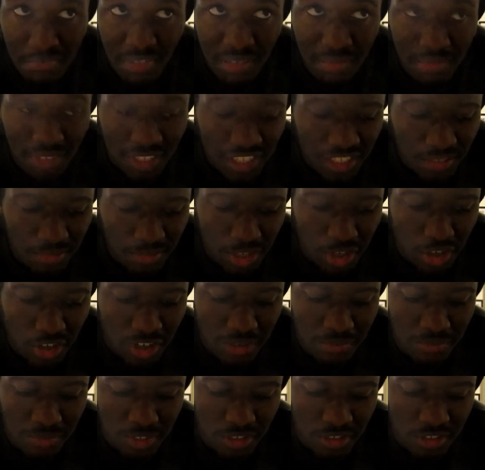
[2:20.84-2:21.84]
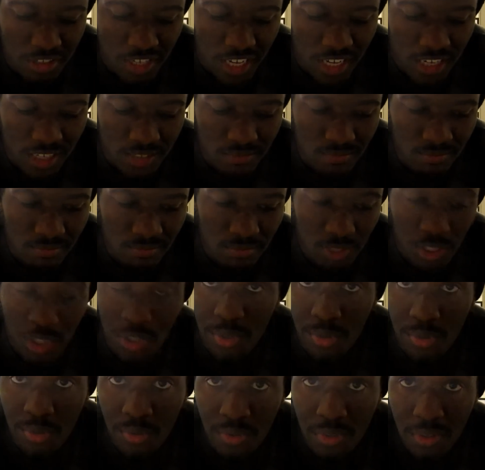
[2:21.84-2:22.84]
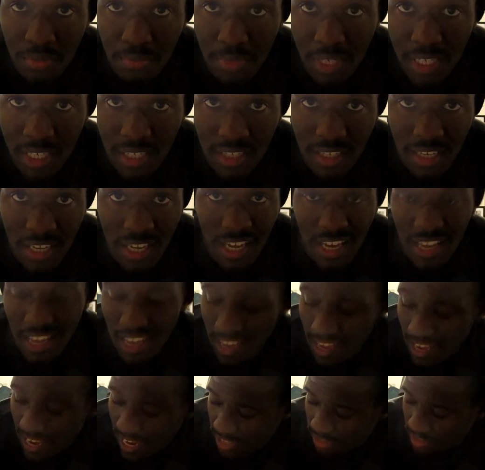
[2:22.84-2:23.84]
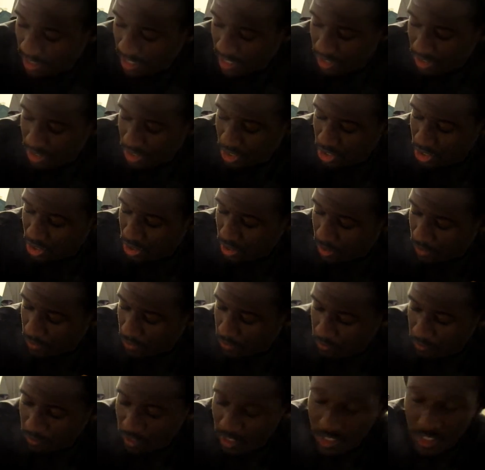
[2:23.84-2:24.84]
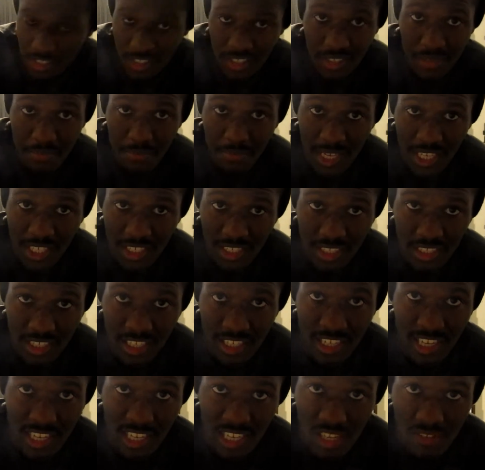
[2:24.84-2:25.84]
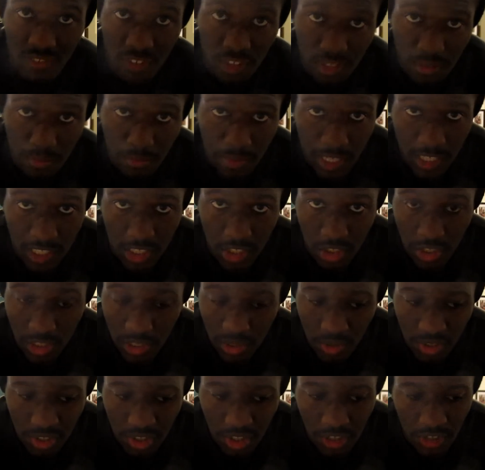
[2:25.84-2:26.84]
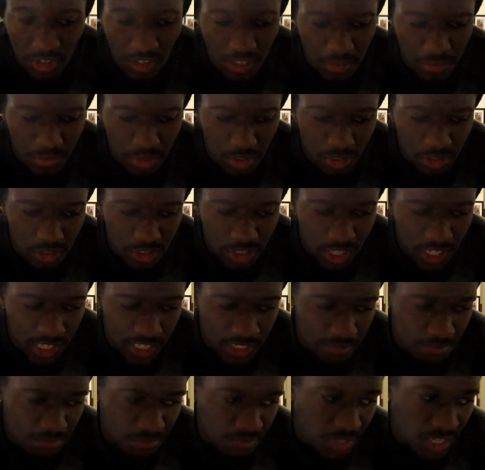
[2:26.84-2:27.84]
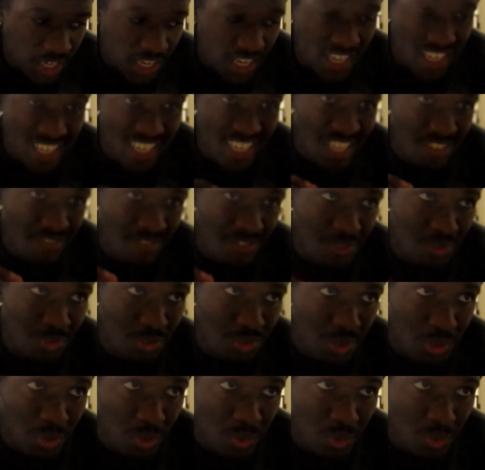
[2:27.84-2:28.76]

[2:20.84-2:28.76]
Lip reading: maybe because my arms are not huge, but I think this shirt fits amazingly, and I love how the body is loose and the arms are tight. If you